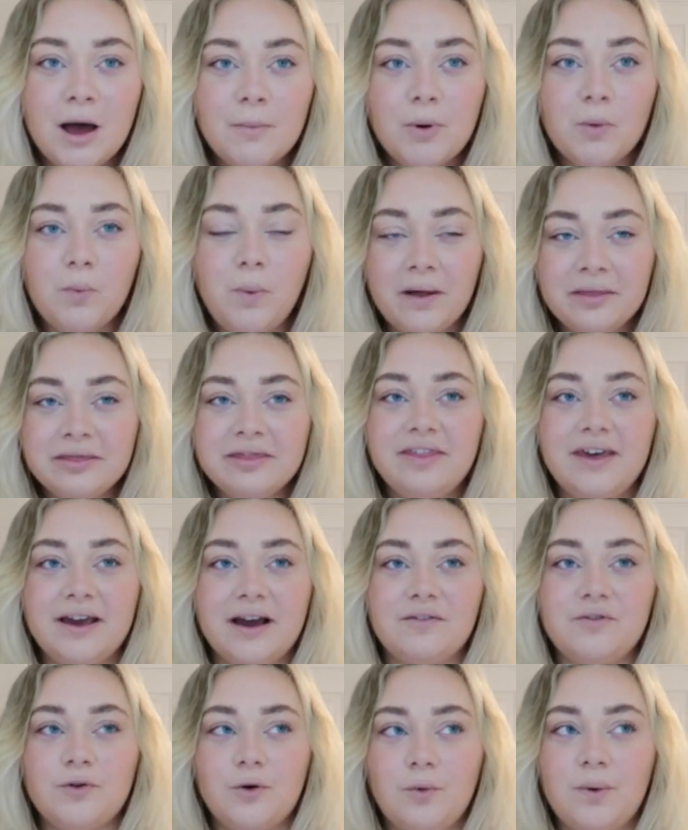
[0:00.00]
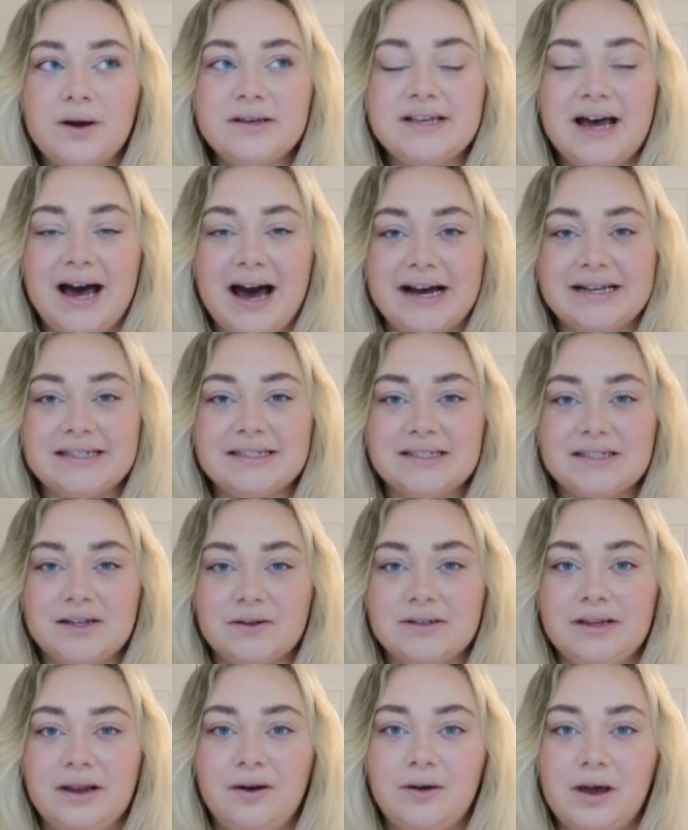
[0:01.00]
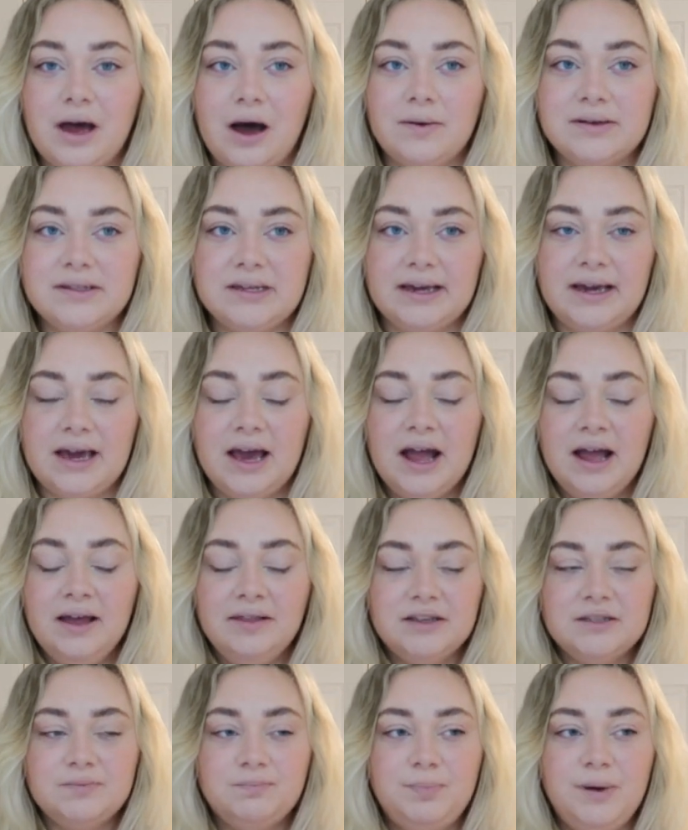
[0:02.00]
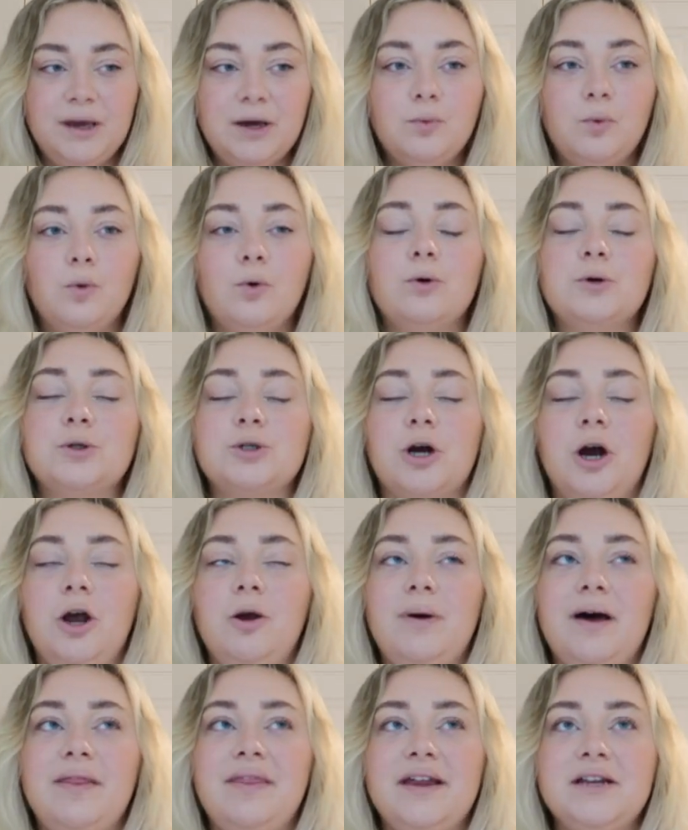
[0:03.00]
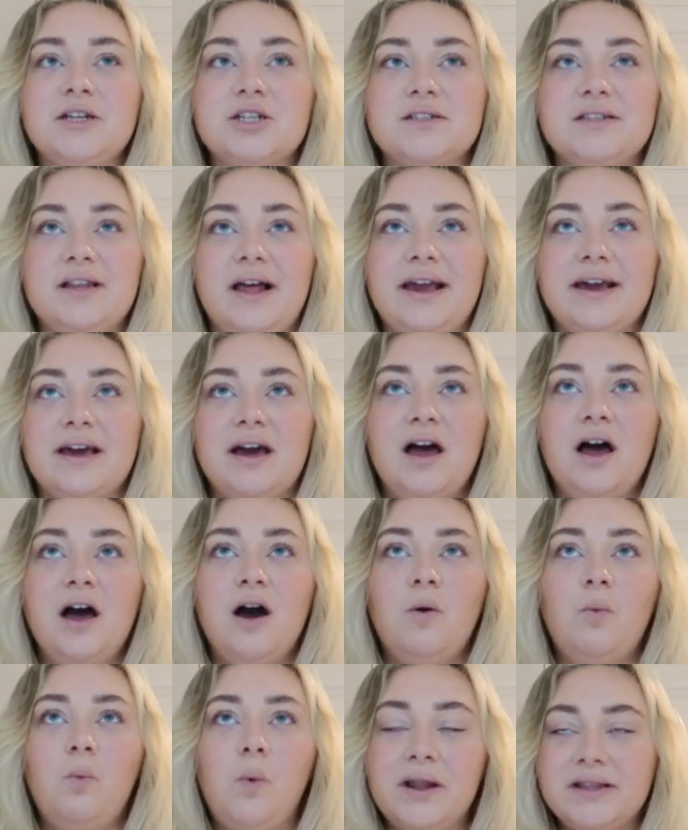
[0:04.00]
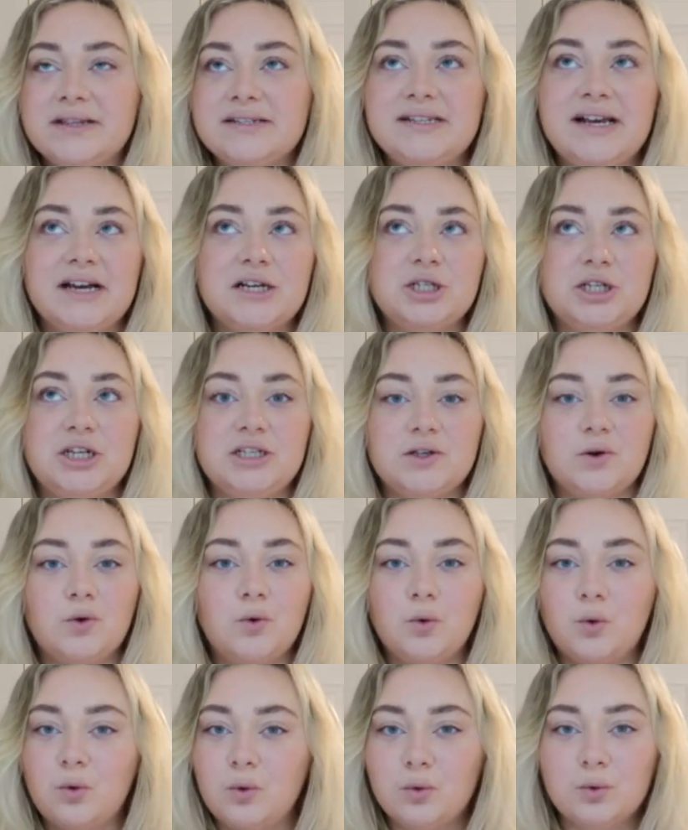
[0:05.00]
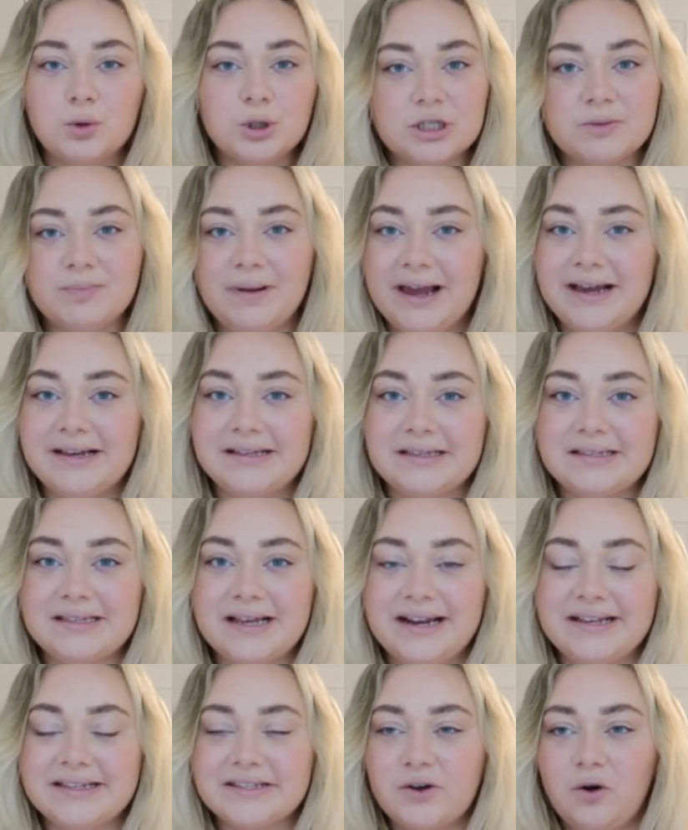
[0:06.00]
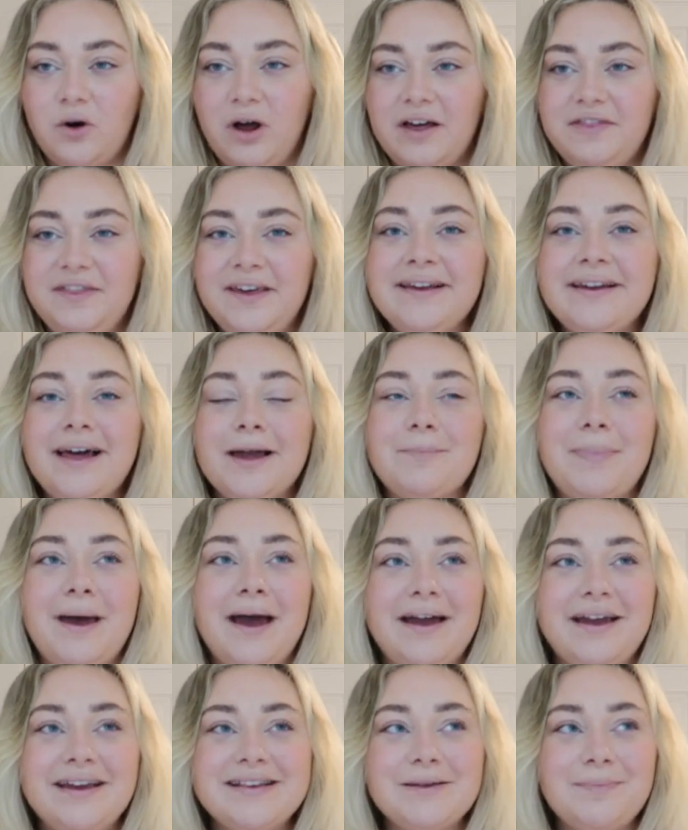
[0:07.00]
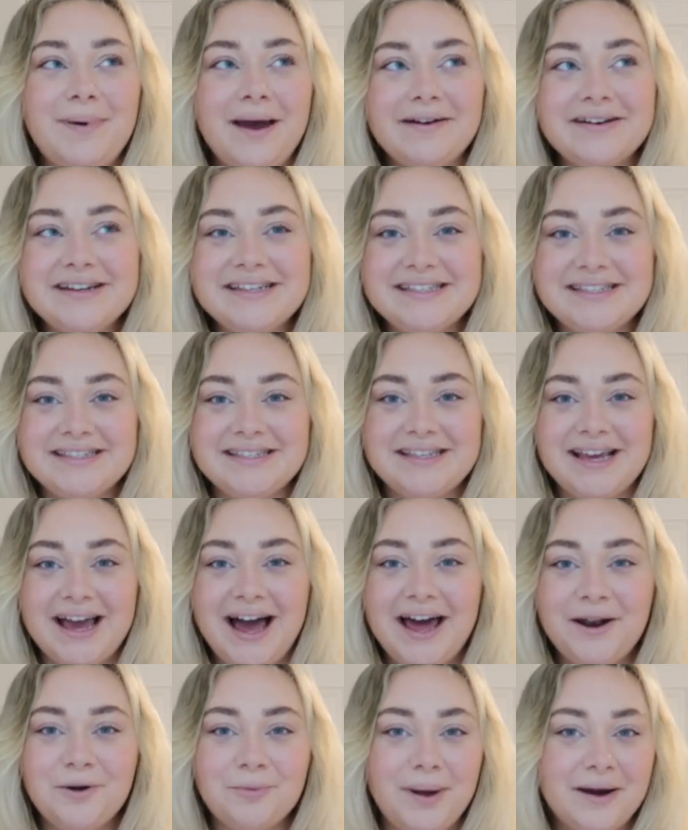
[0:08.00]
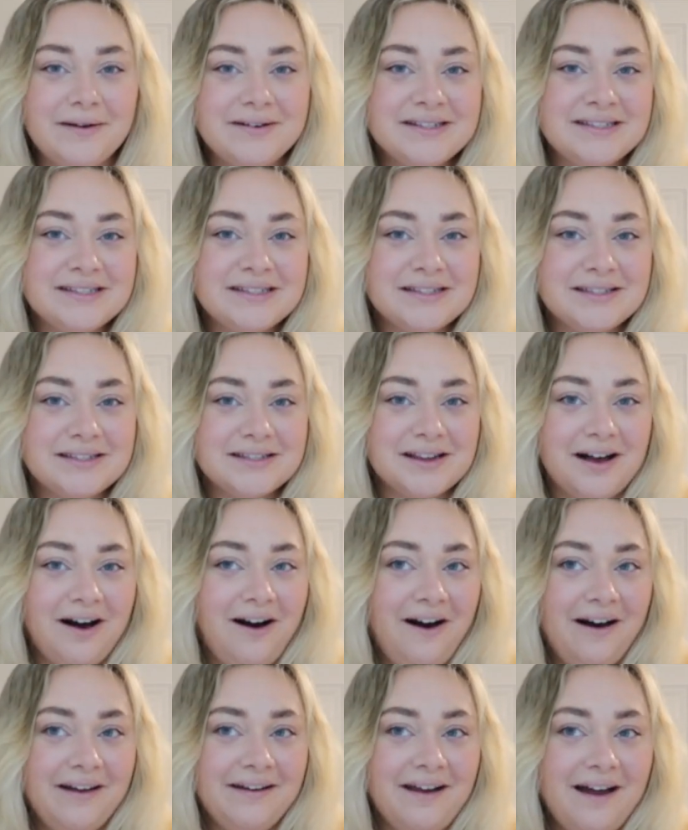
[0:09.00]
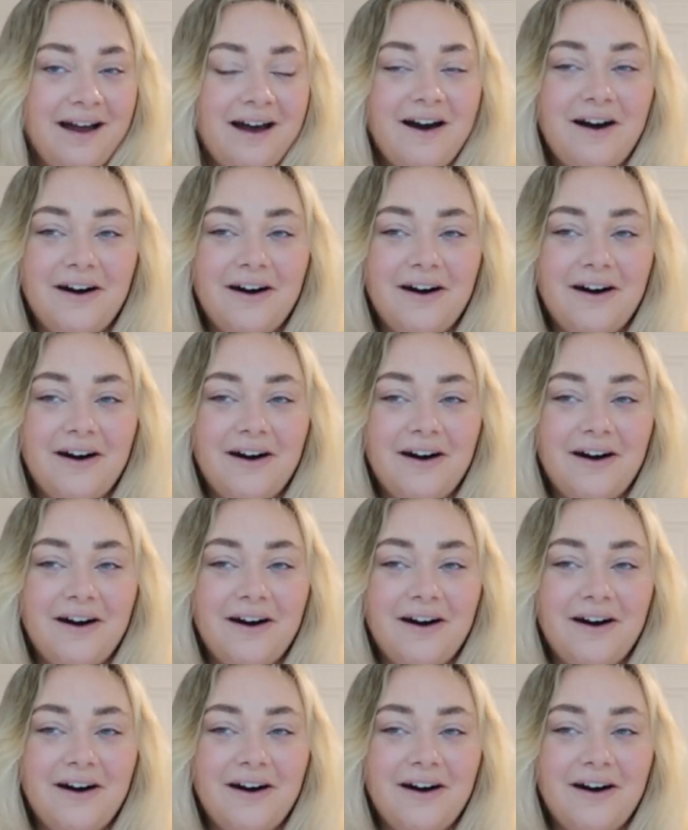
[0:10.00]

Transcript: But one thing I've always had since I was a little girl is like this big wardrobe, and then just like one section is all just blazers, and it's got, I think like, is it Perisian or Perisan?